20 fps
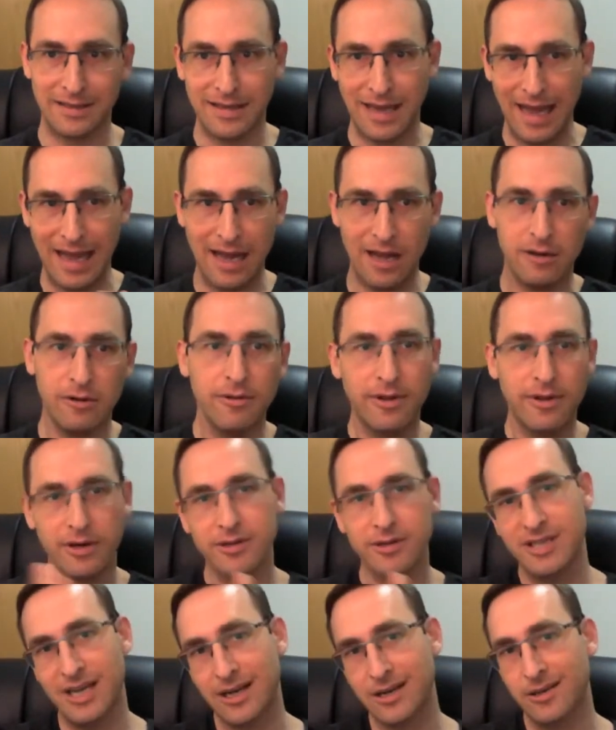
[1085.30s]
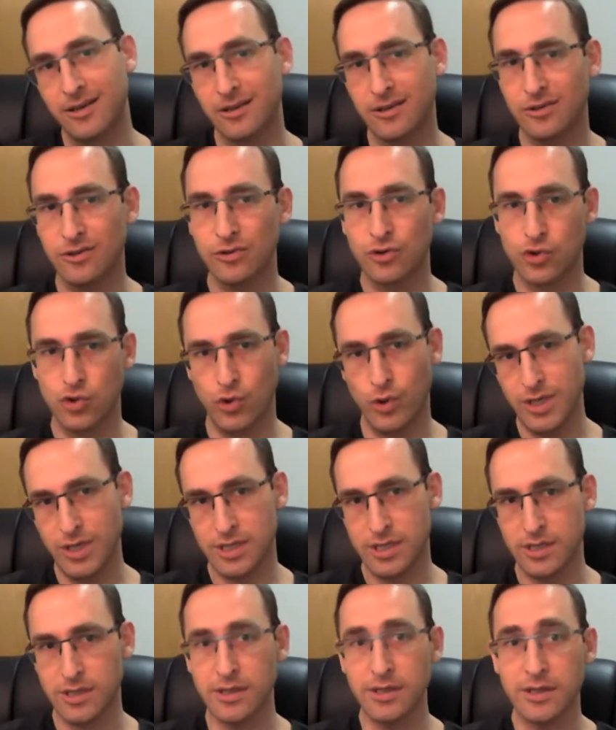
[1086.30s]
how their technical
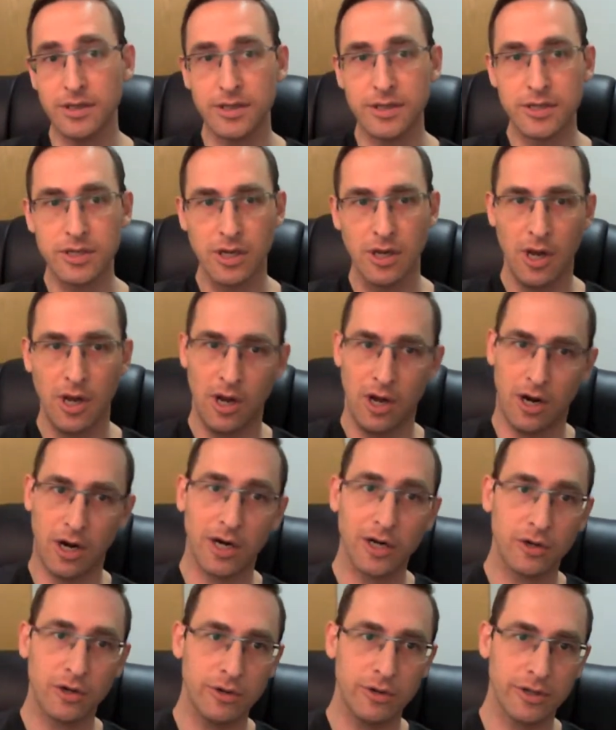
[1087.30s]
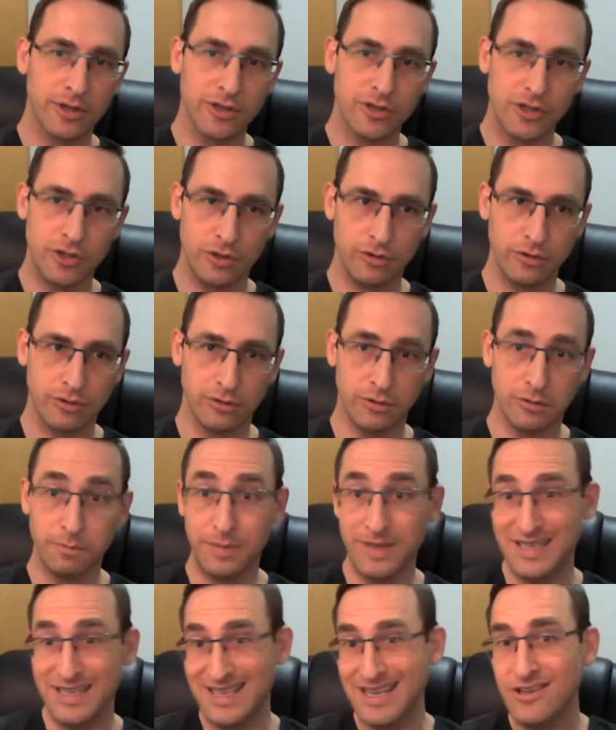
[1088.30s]
choices are going to
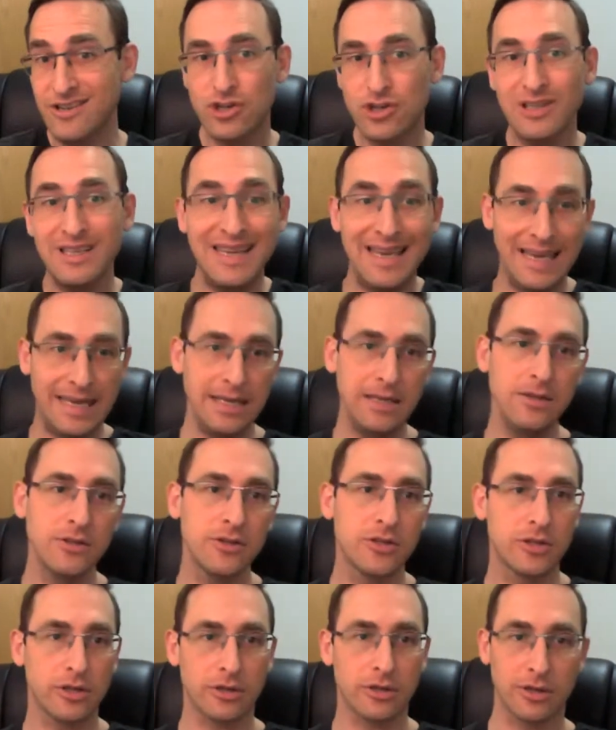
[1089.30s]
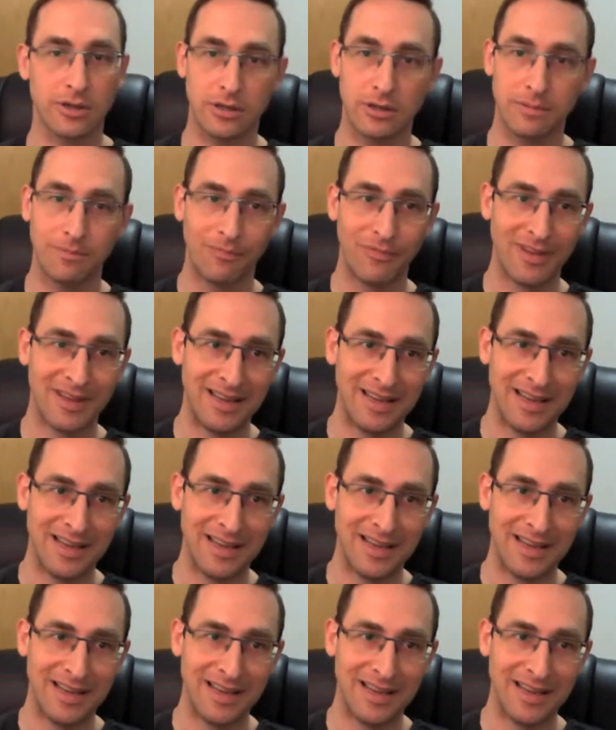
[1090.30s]
potentially hinder